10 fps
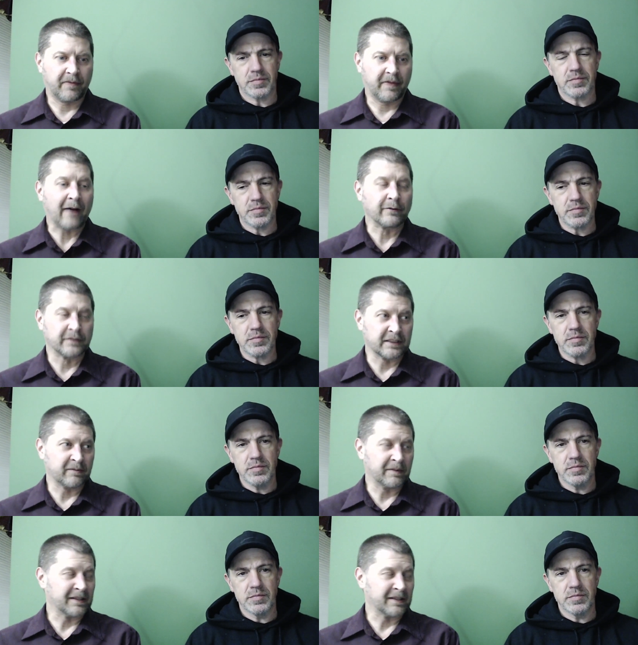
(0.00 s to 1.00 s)
Speaker 1: thousands
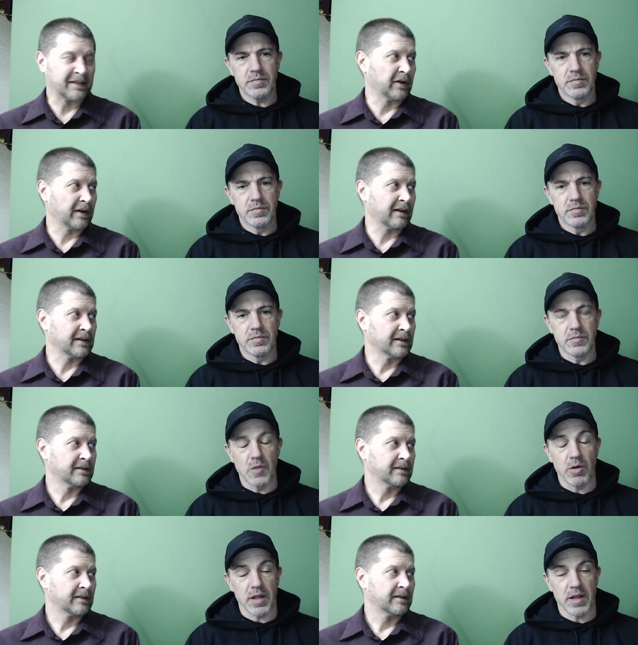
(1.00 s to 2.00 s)
of them at this point, correct?
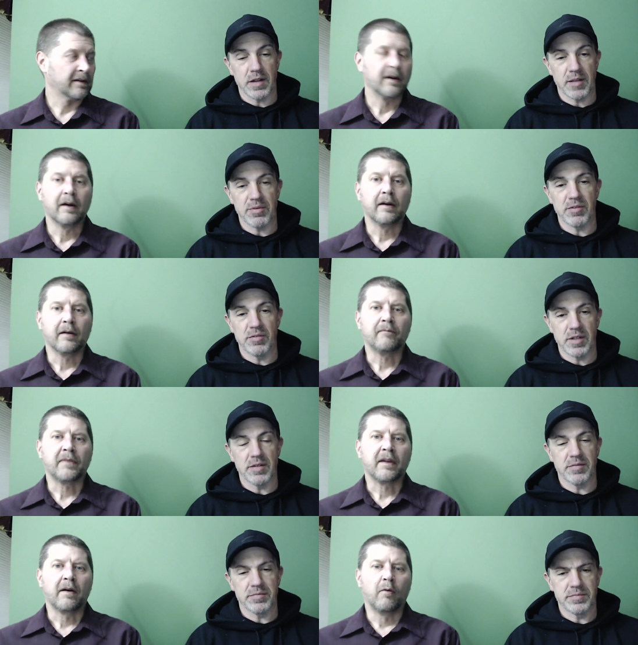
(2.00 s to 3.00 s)
Oh yeah, absolutely,
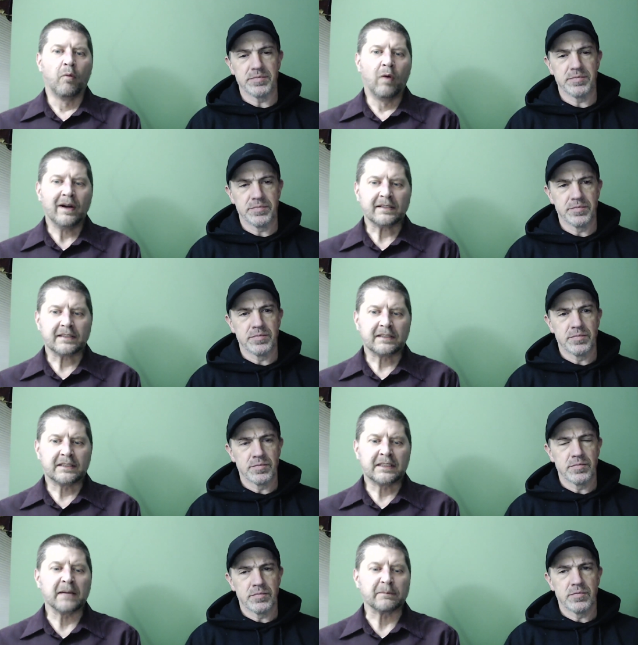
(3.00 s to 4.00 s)
yeah. What
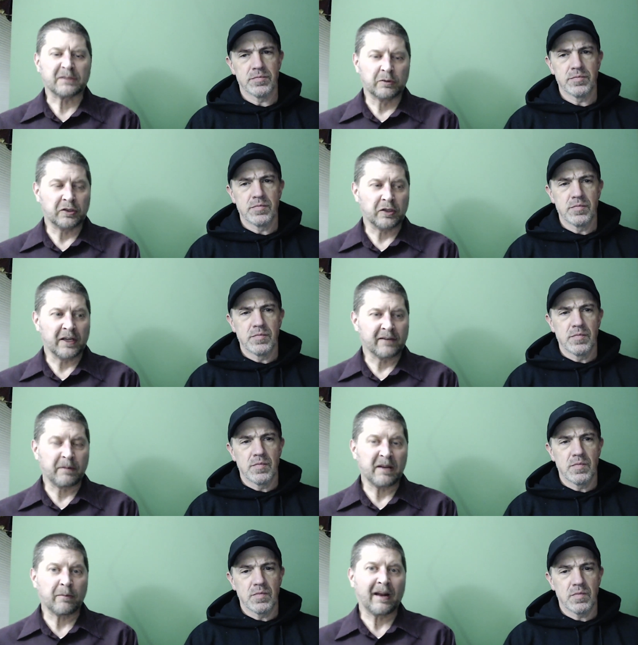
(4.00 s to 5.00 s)
tips would you give to
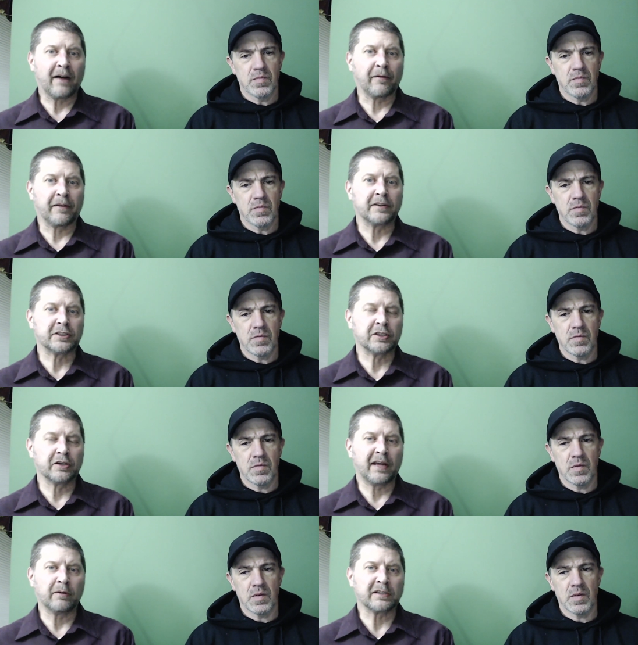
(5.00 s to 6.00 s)
people out there
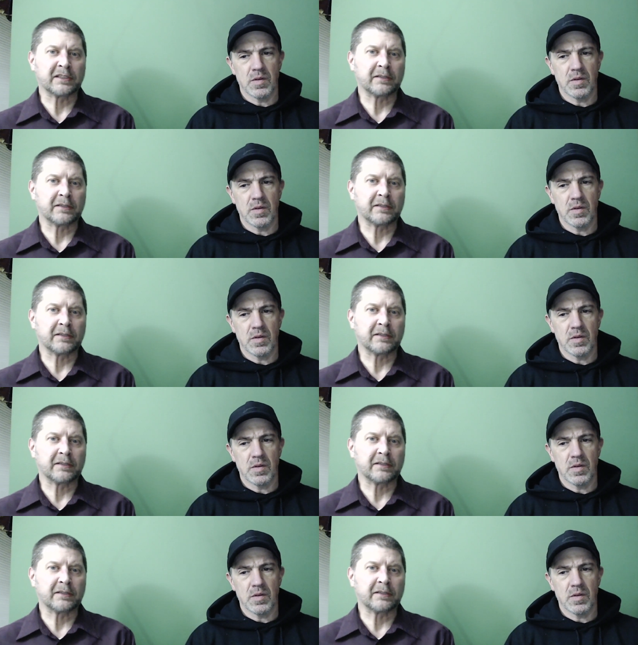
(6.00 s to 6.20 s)
should they wish